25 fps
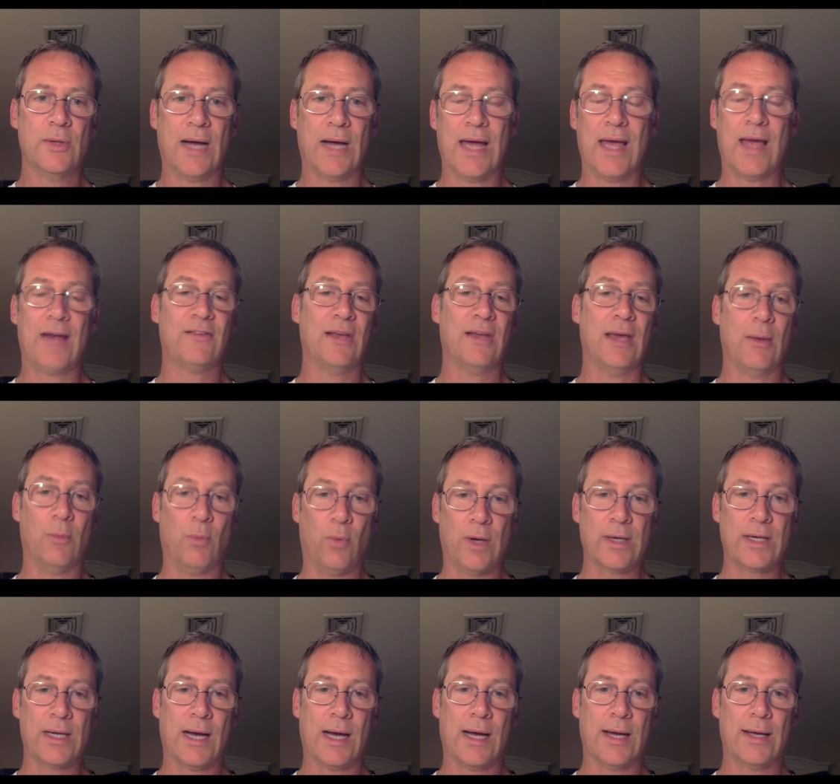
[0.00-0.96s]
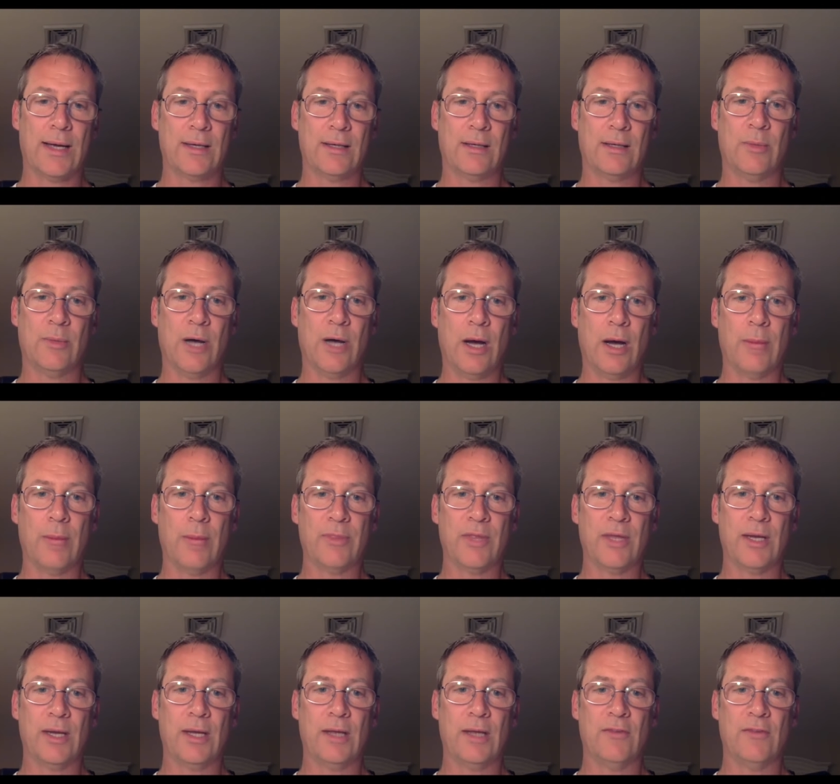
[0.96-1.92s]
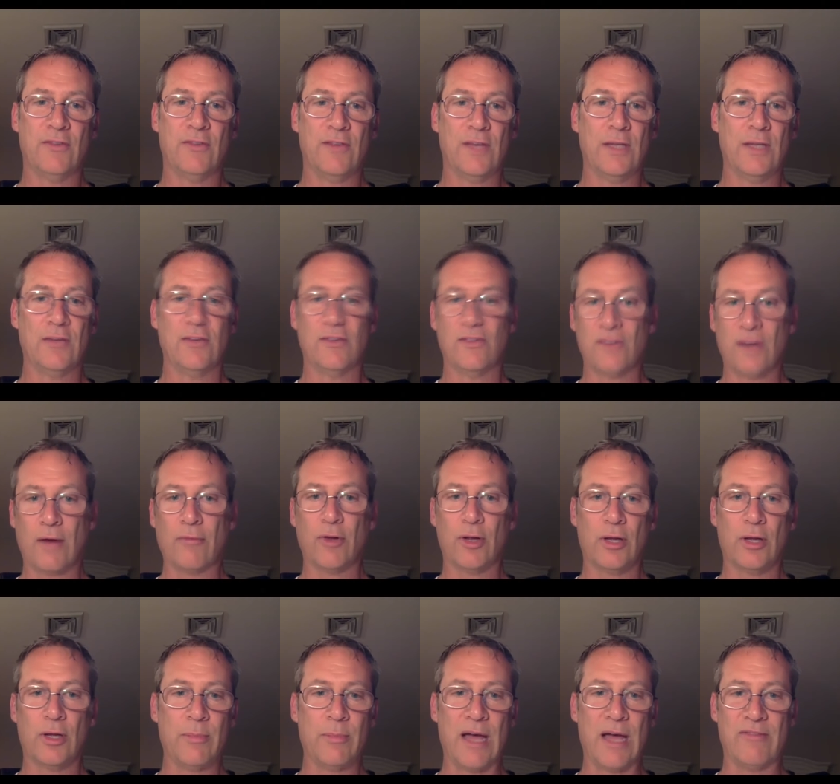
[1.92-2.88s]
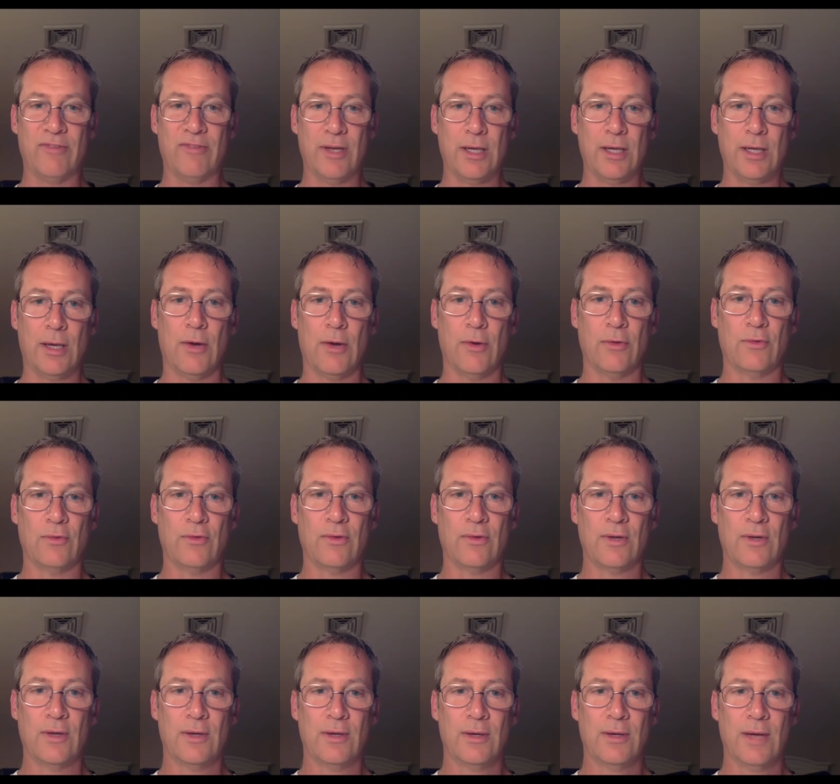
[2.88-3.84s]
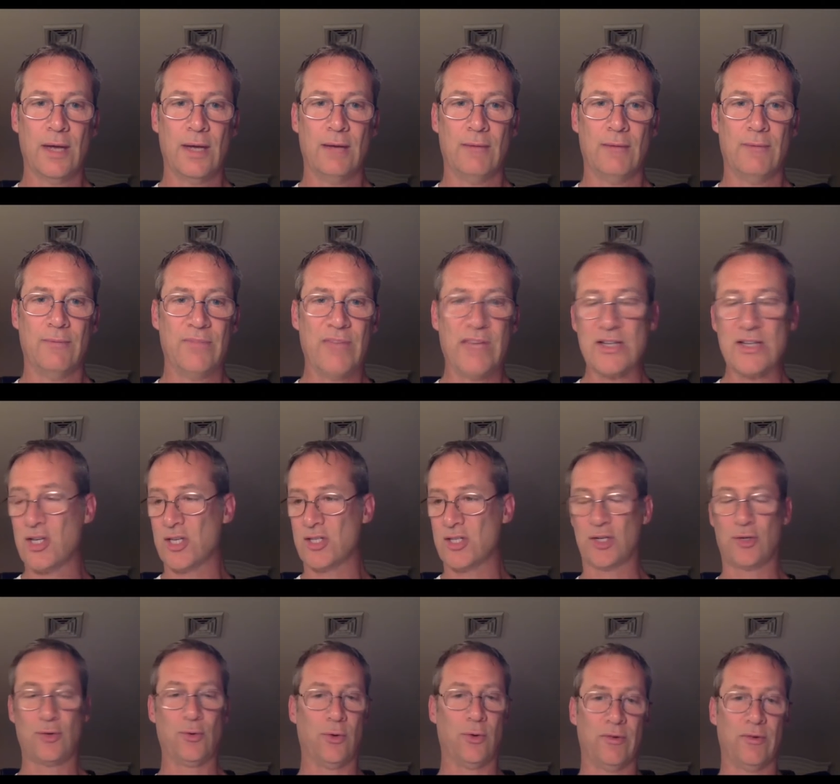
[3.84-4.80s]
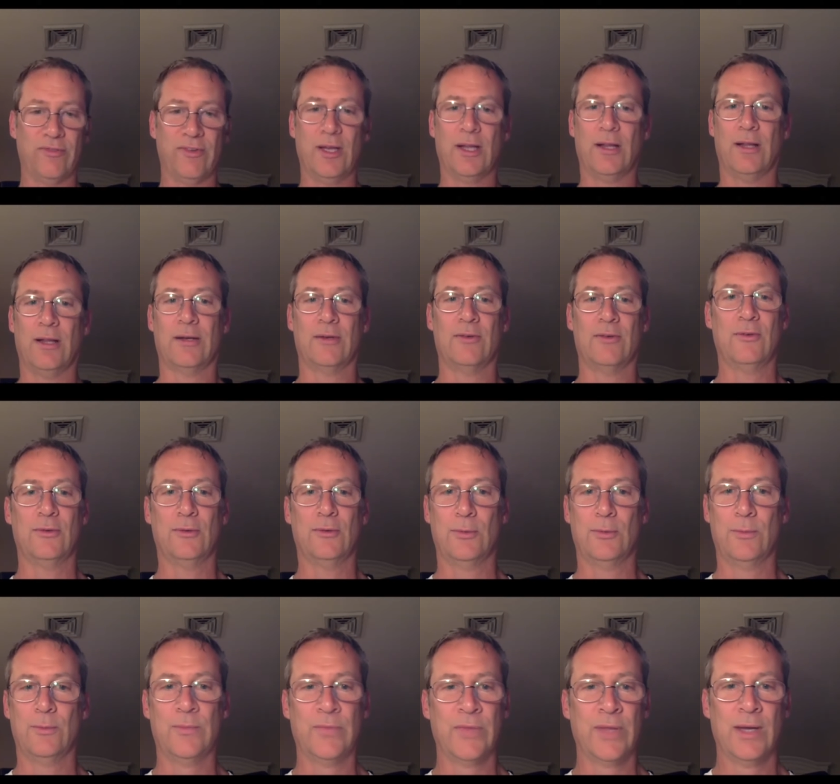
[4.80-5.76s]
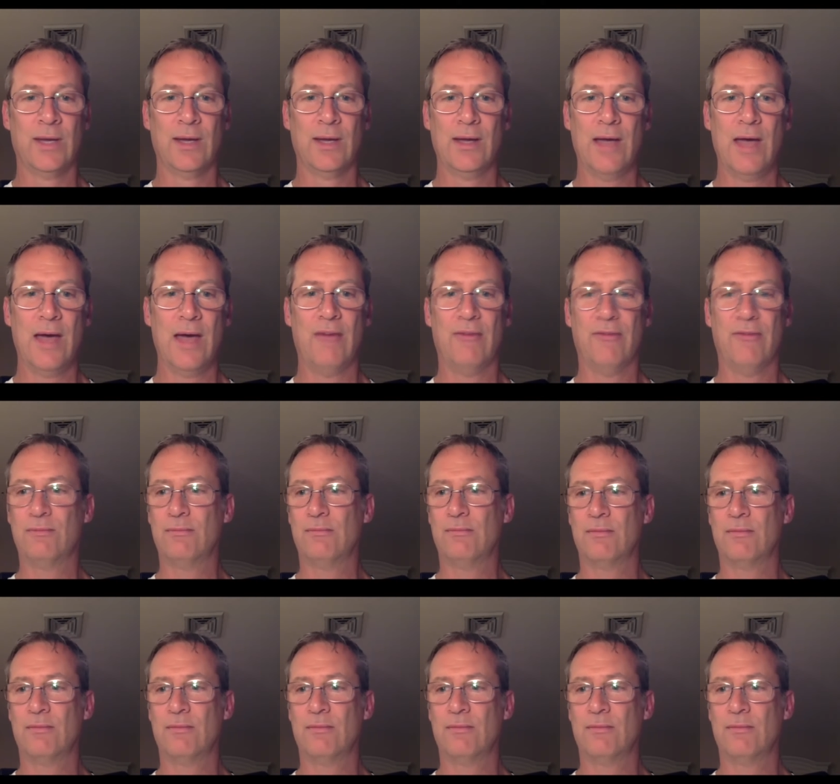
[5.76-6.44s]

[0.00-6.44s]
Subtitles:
I actually had one guy come up that had seen several of my videos, and that's just a cool feeling to have